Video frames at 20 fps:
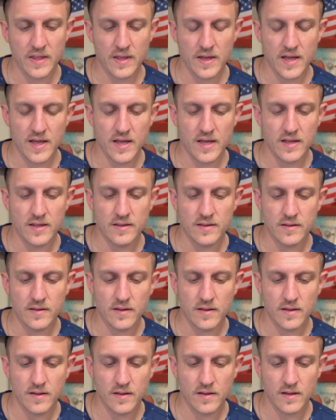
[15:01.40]
And
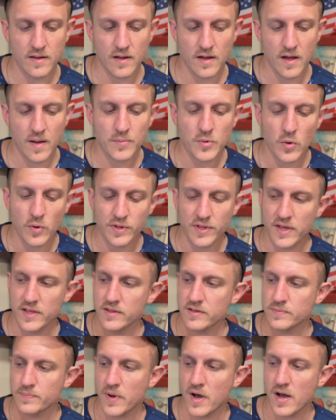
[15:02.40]
I'm going to end
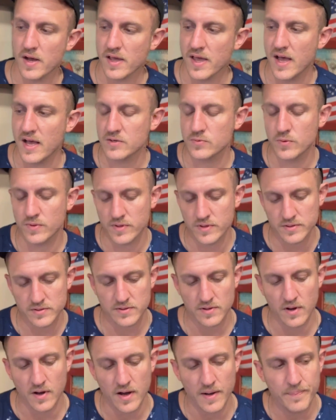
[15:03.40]
this podcast with this
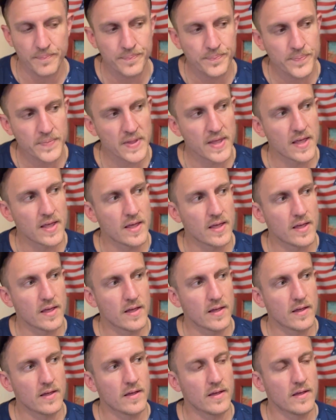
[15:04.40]
thought.
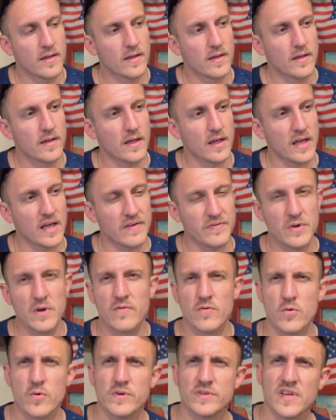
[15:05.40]
If you have a
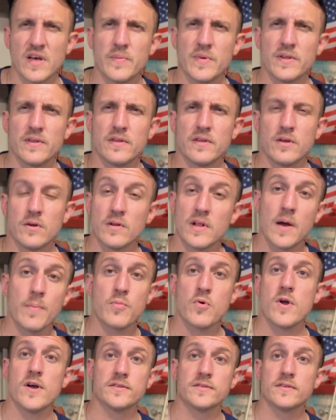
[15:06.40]
resentment, you're not
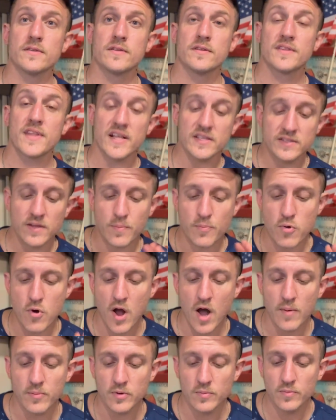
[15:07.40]
present. That's the
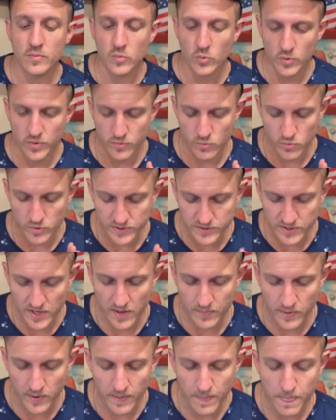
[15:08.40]
problem with
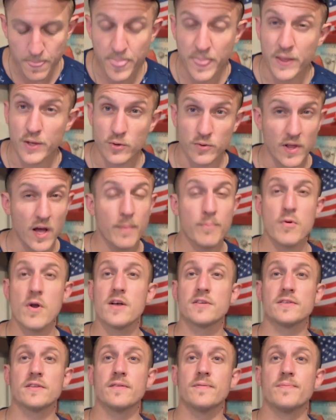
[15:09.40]
resentment. You're not
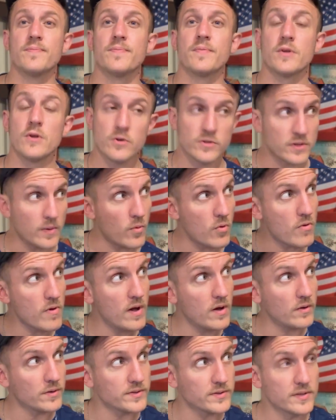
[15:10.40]
present. You're somewhere
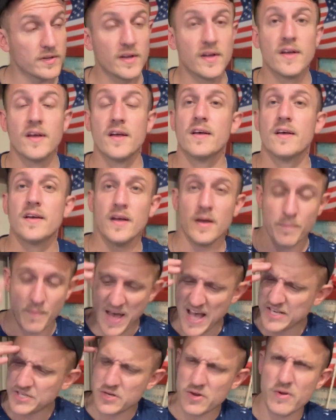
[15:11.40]
else.
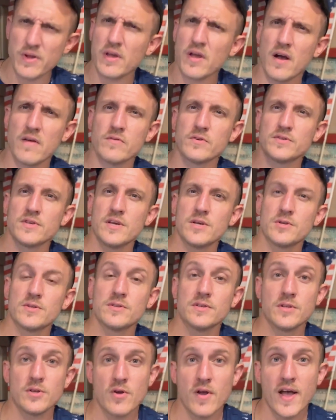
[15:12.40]
Imaginary conversations
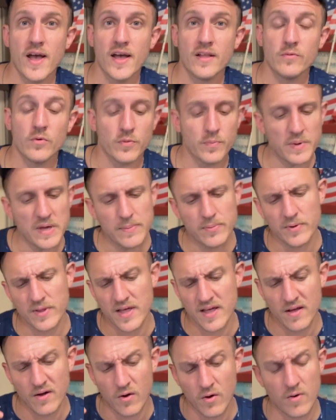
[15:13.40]
in your head with people
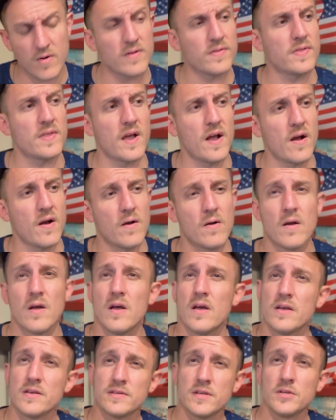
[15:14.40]
that aren't there,
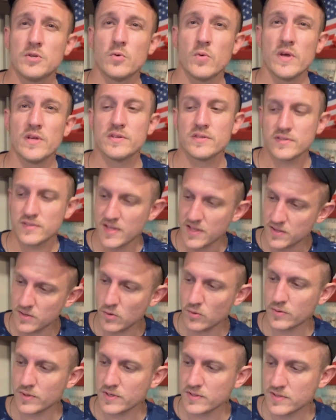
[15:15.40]
situations that
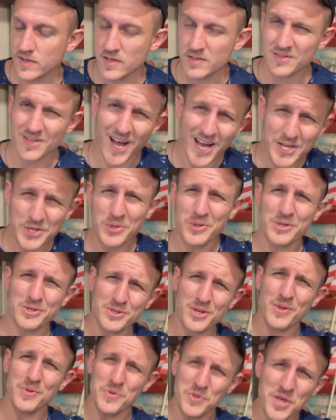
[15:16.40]
don't exist. I should have
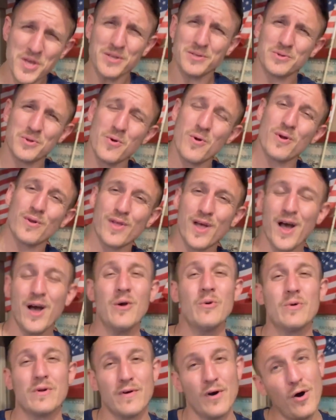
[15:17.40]
said this during that. I
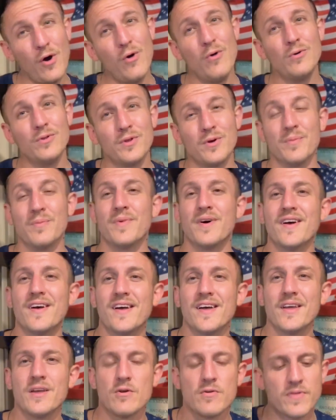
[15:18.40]
would have owned them.
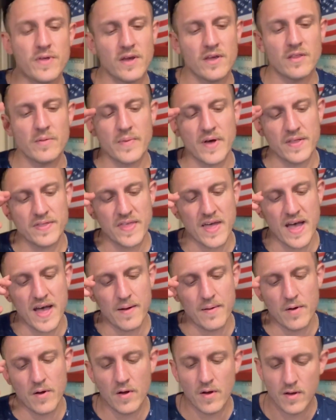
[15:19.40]
You're thinking about that
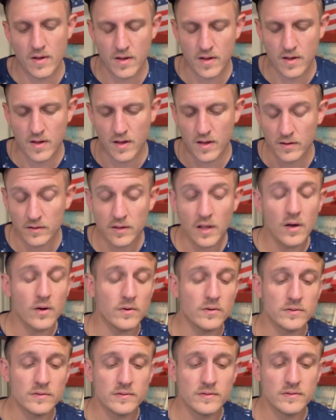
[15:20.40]

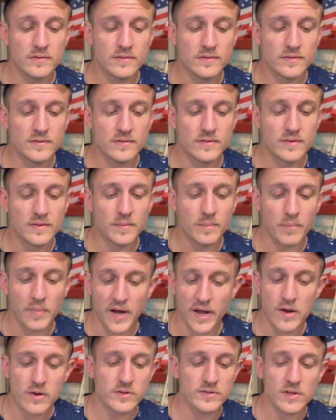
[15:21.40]
alone, by
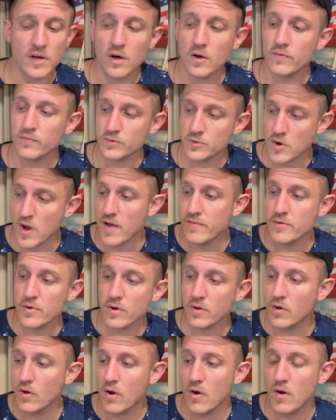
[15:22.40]
yourself, driving your
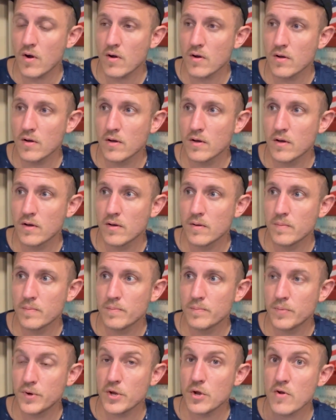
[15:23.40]
car,
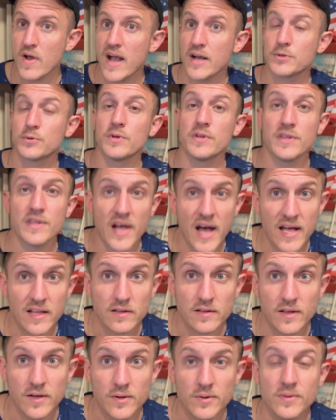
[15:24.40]
but you're actually not
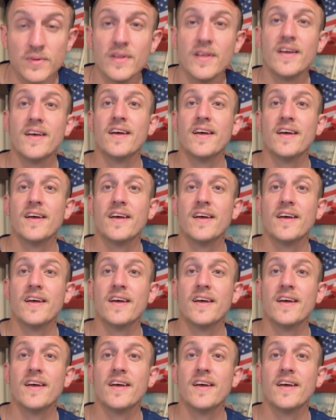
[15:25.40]
alone.